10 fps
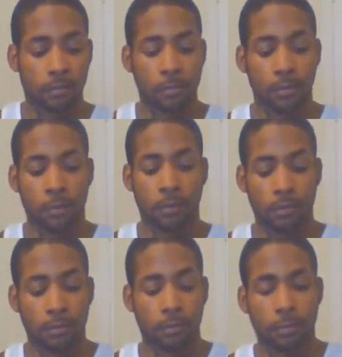we're gonna
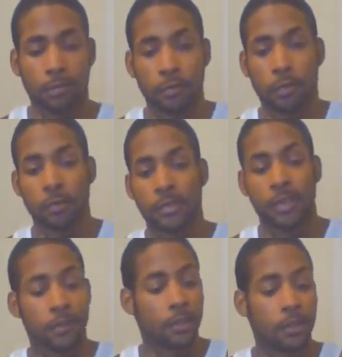perform a
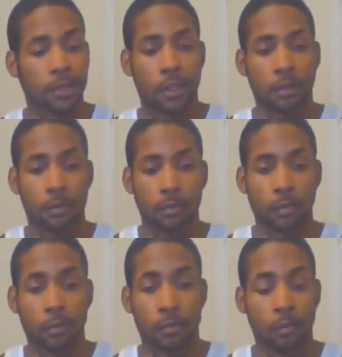safety check on
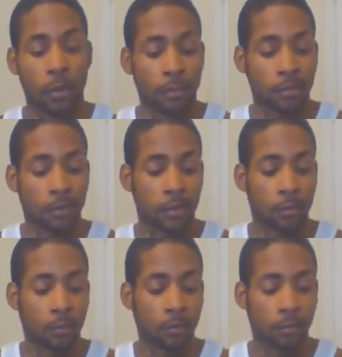the weapons that I
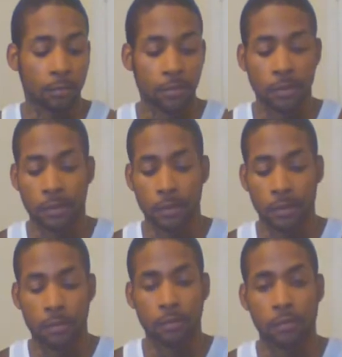will be
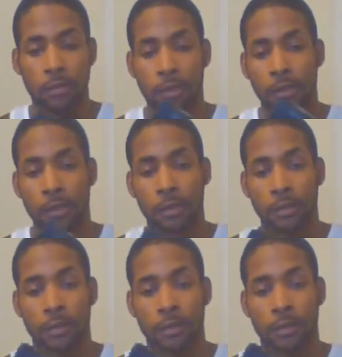using today.